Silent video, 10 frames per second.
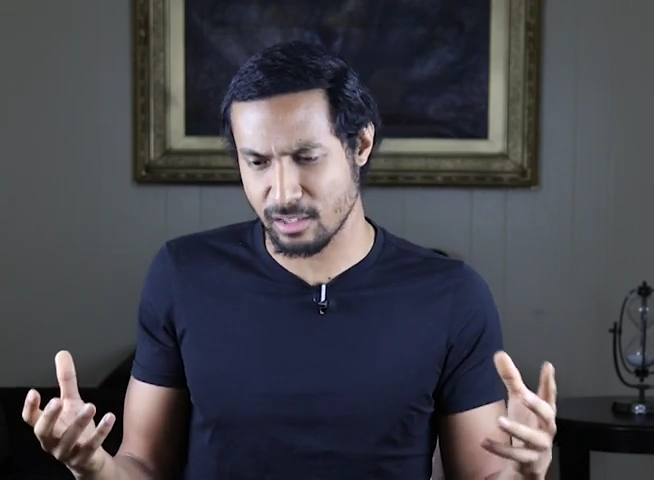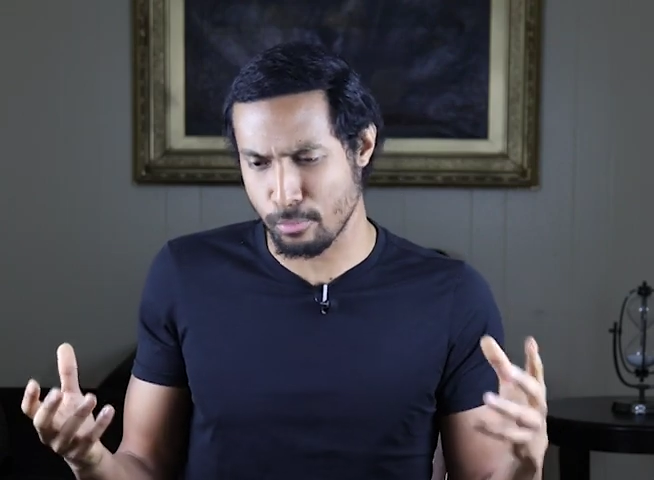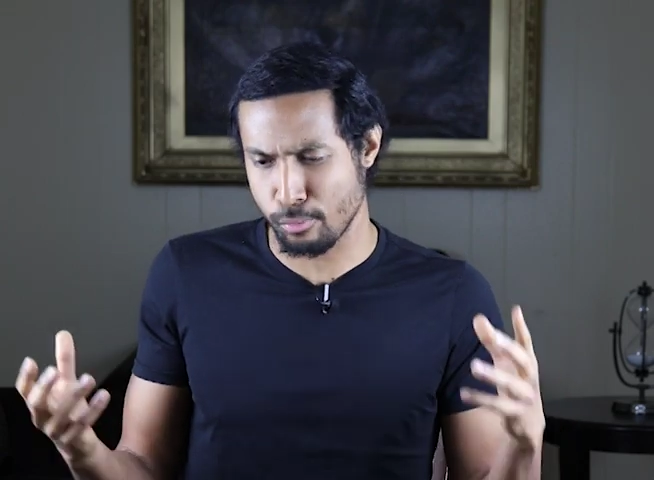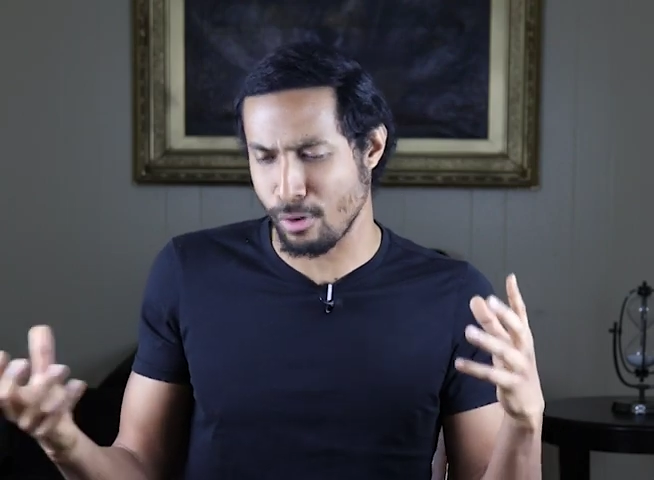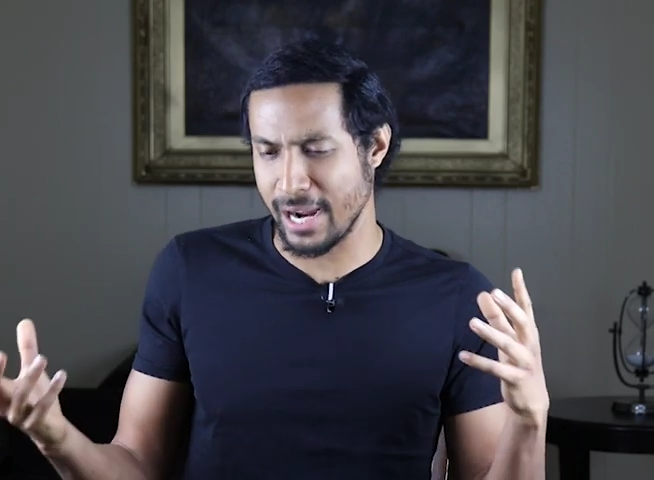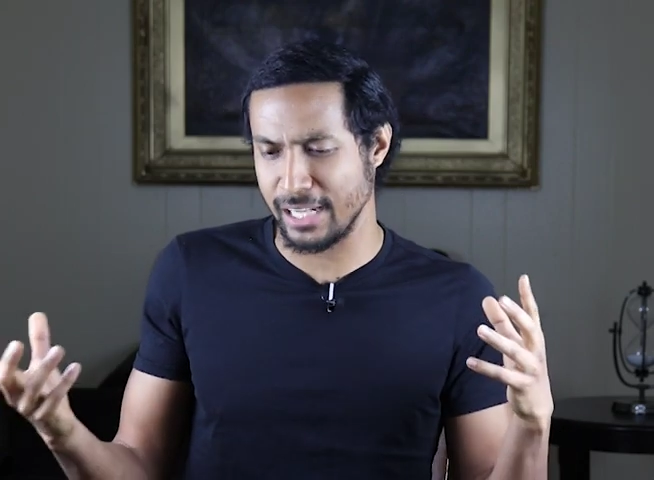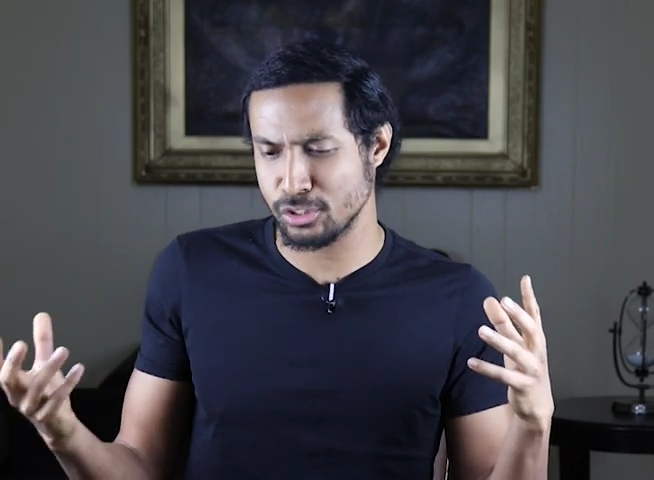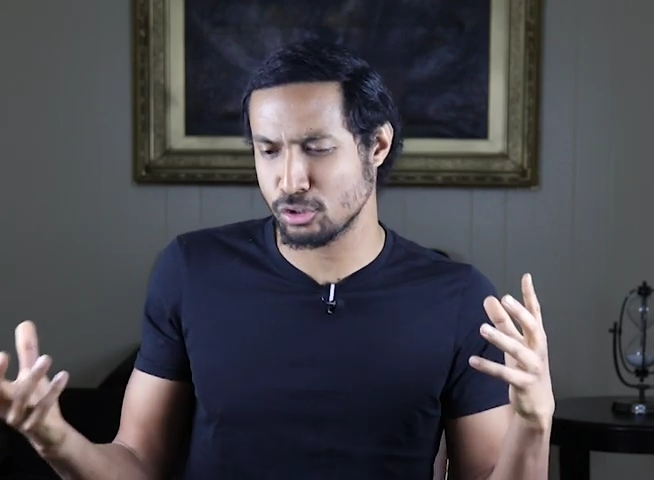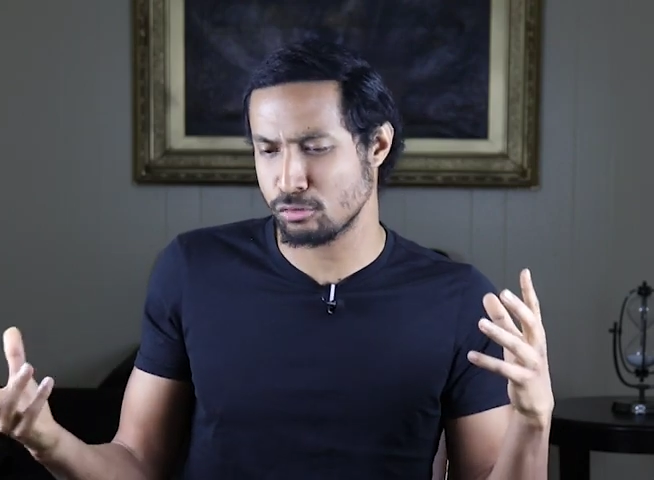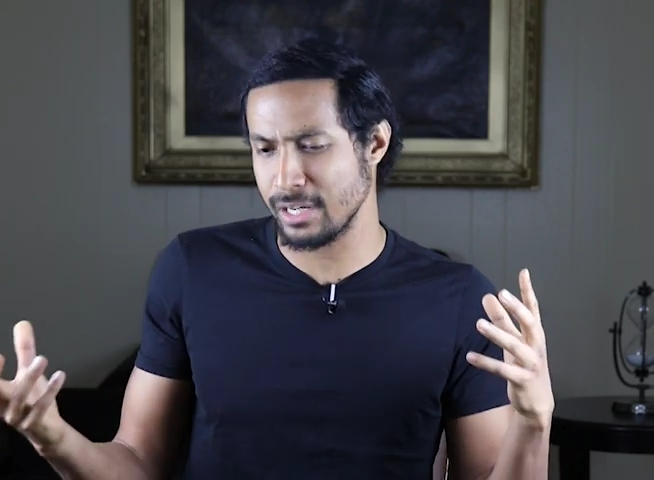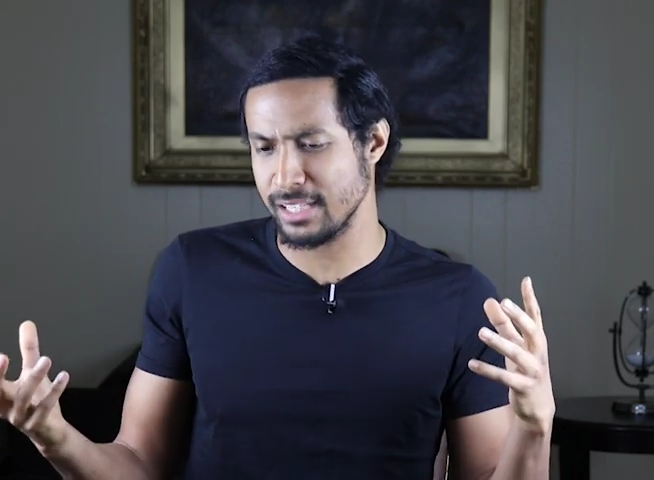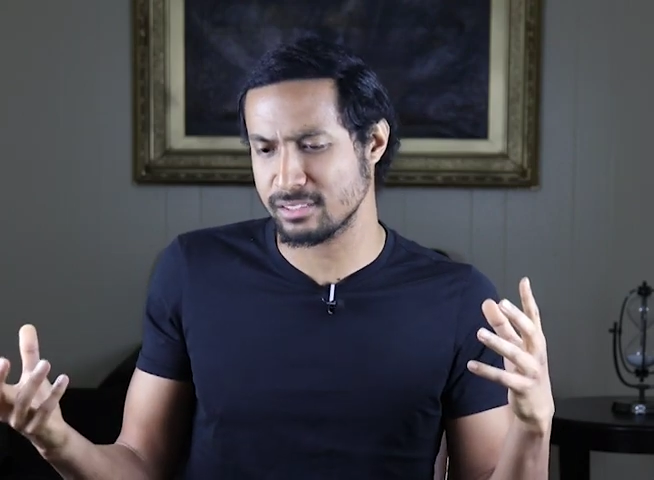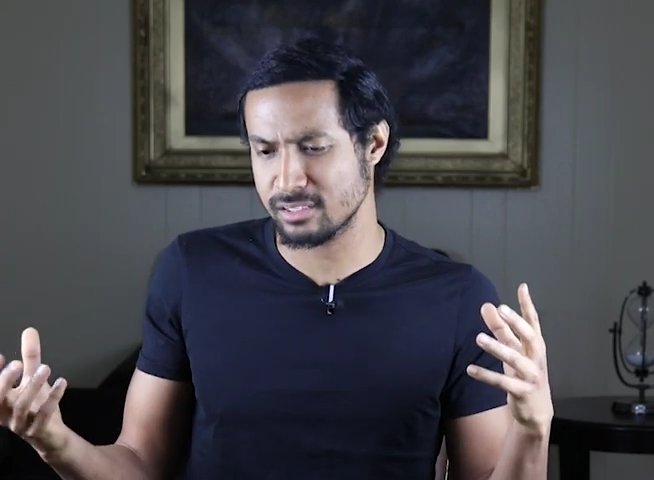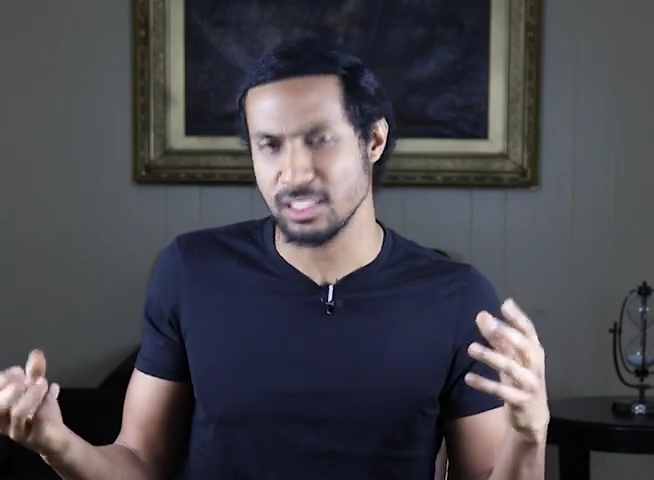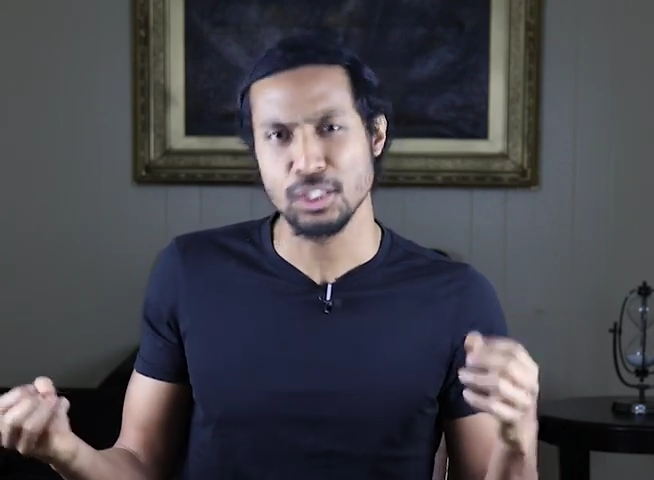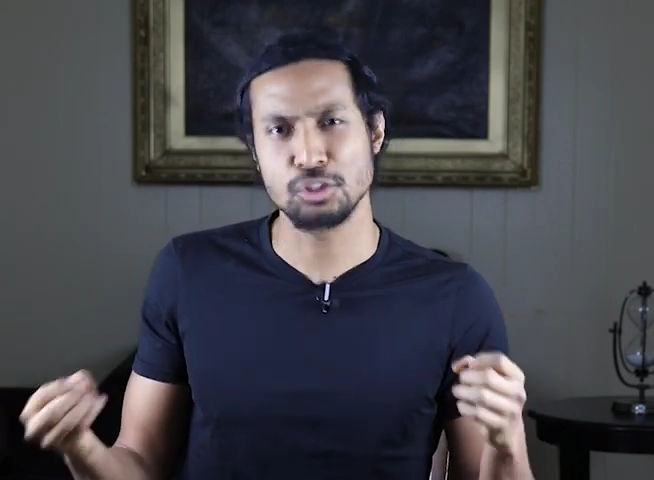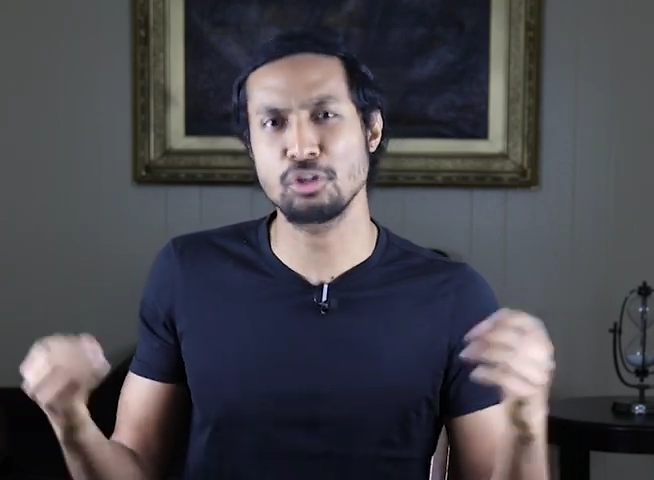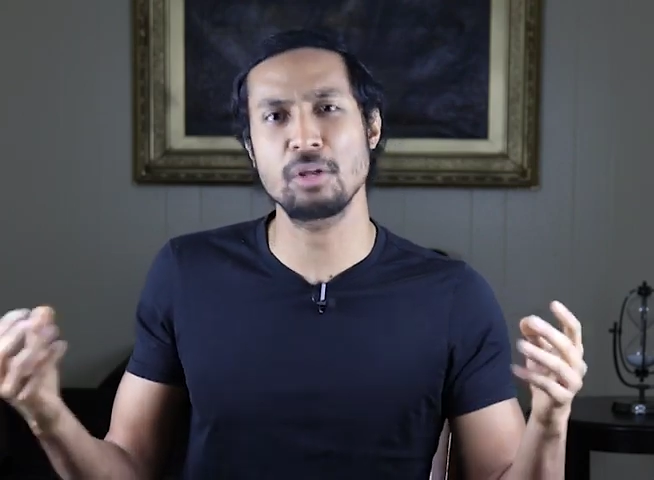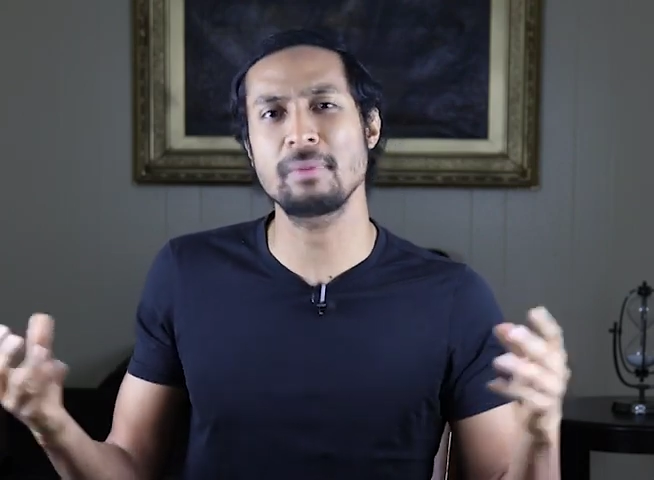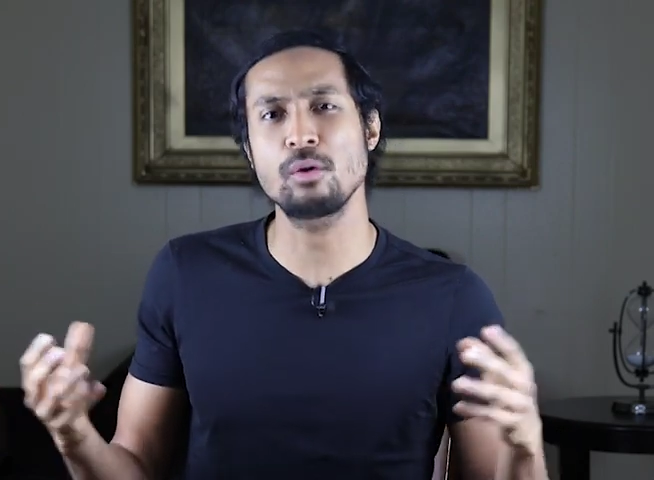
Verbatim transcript: our bride's dress shouldn't